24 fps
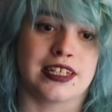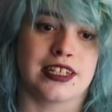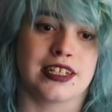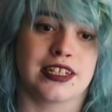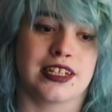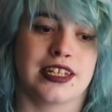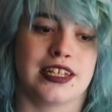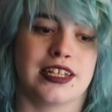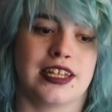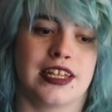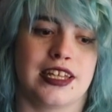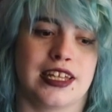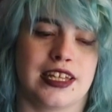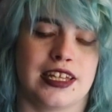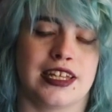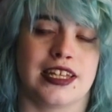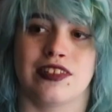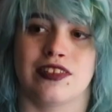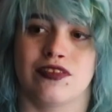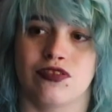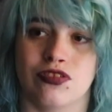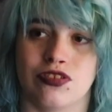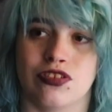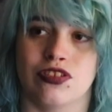
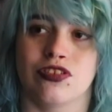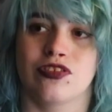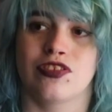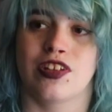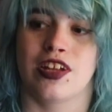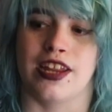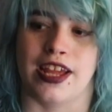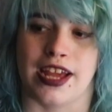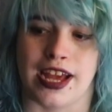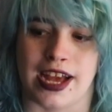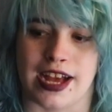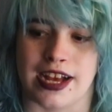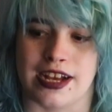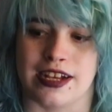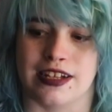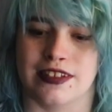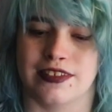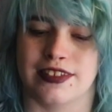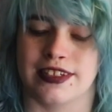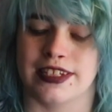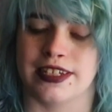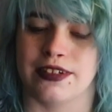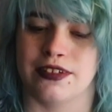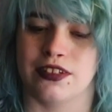It does
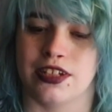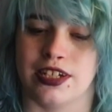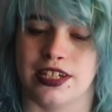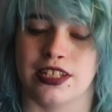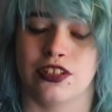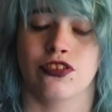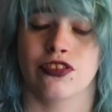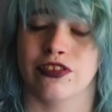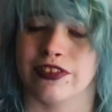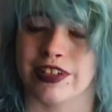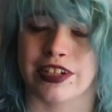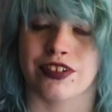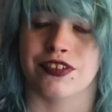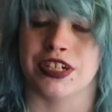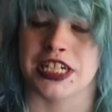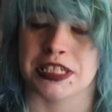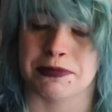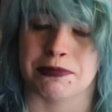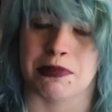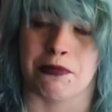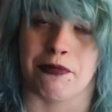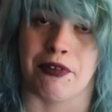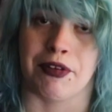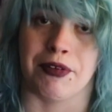increase
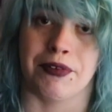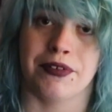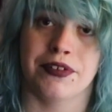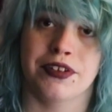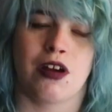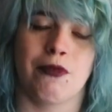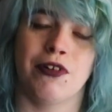my mood.